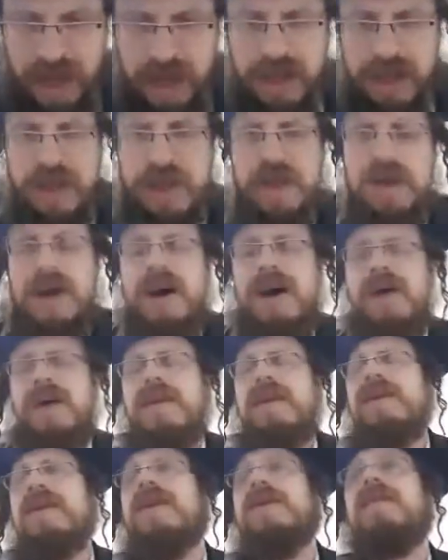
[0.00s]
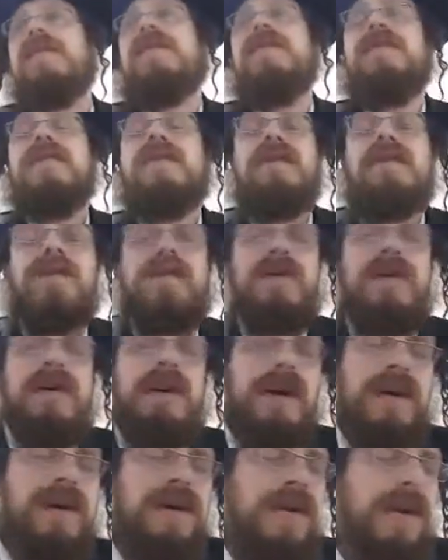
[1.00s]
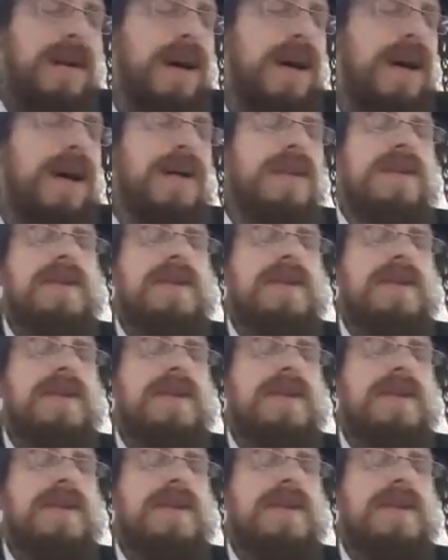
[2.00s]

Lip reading: Dai dai di da da